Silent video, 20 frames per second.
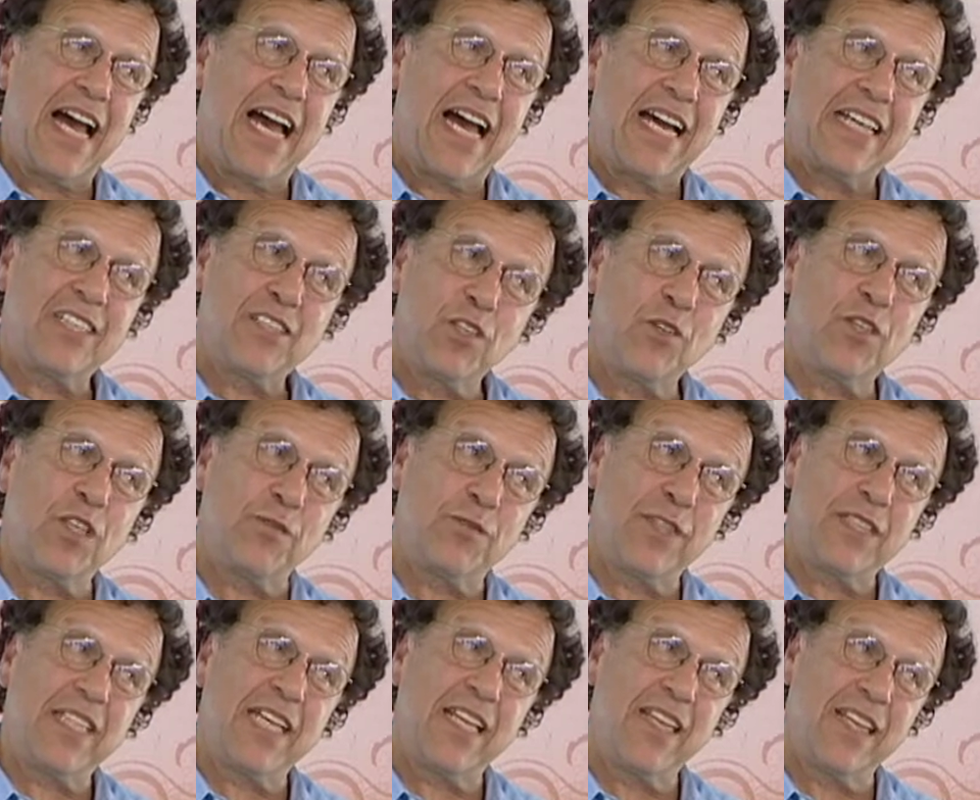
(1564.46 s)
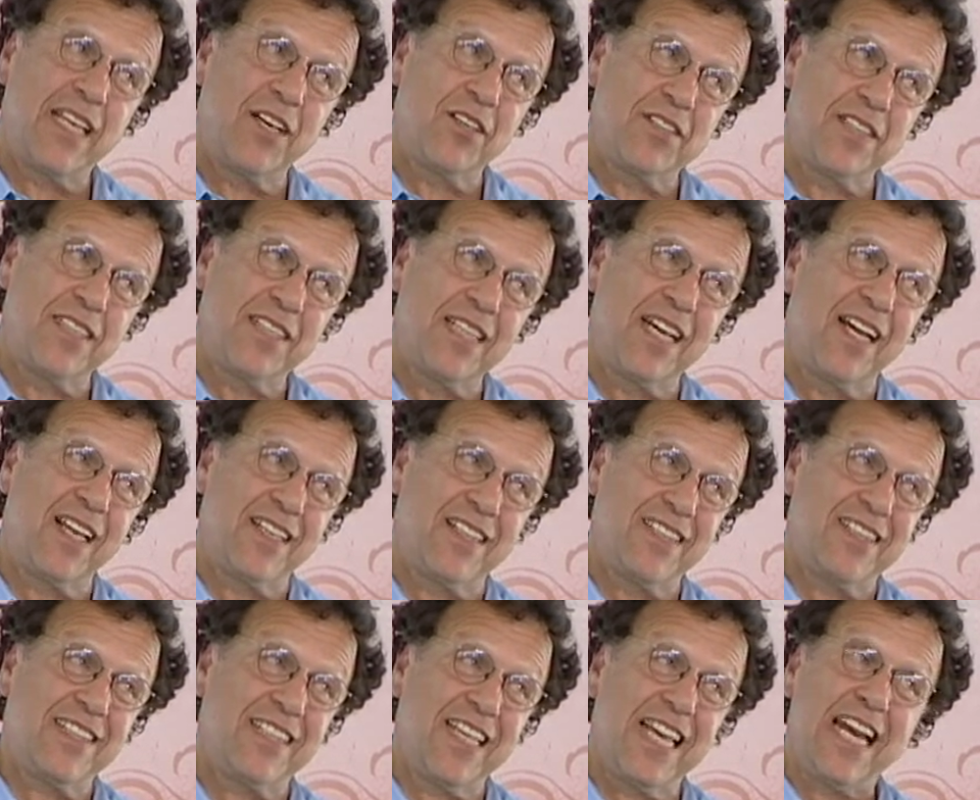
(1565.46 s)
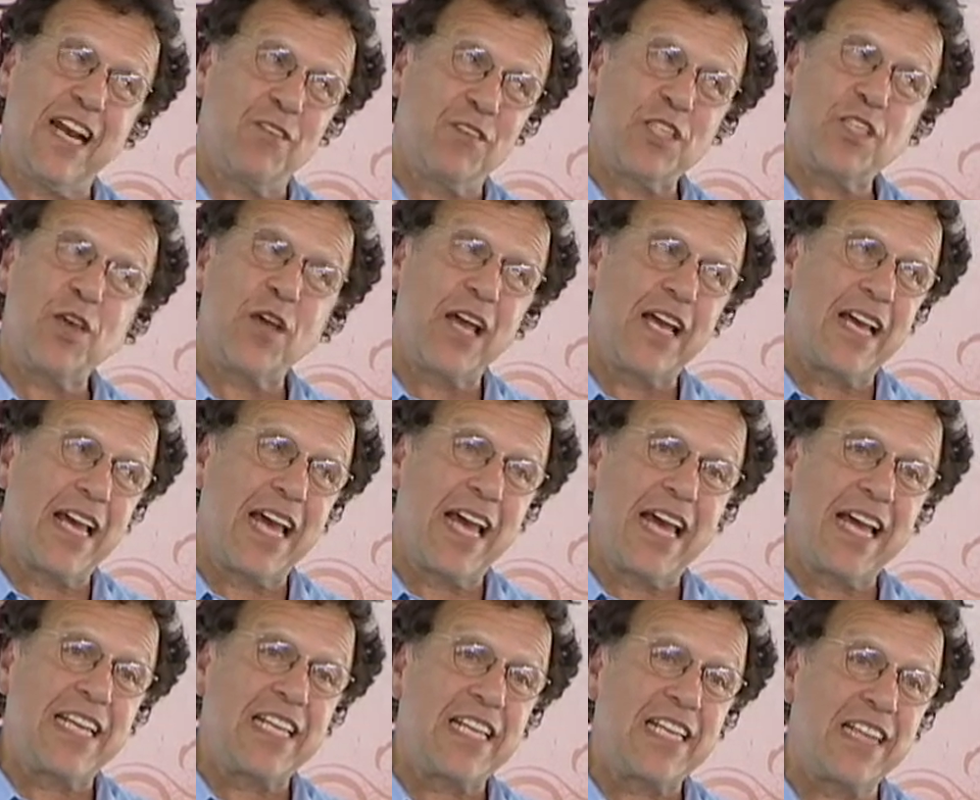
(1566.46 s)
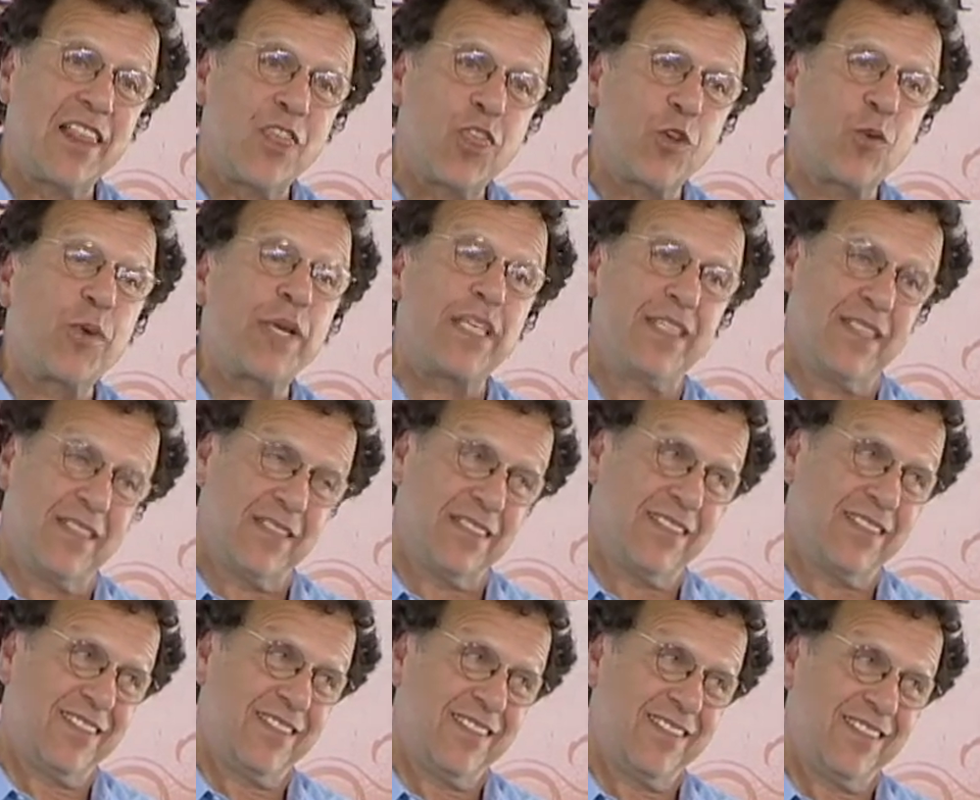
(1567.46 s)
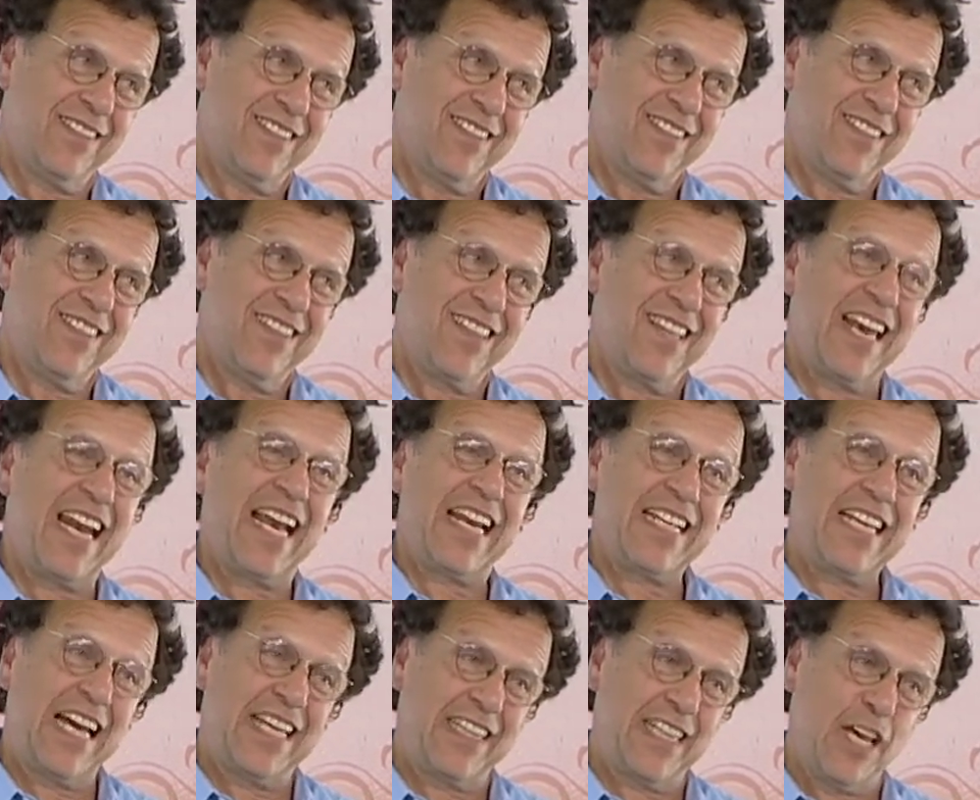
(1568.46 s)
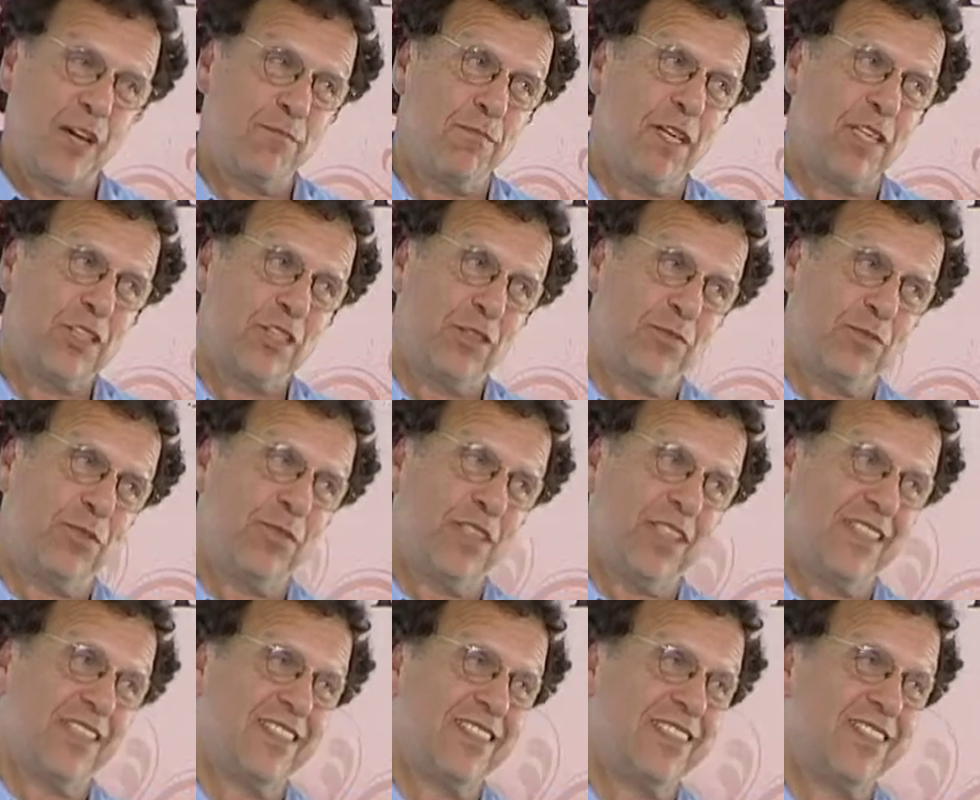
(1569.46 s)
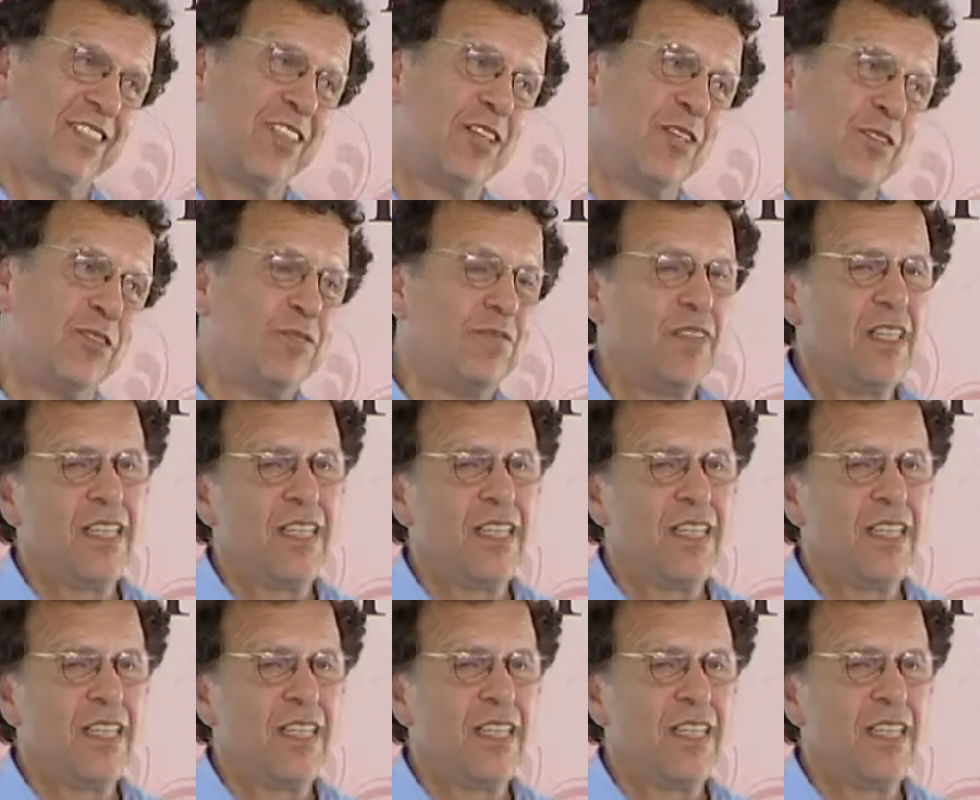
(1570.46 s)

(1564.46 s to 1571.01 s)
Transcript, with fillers: I sold it for ten thousand dollars, and I was thrilled that I got that much for it. So.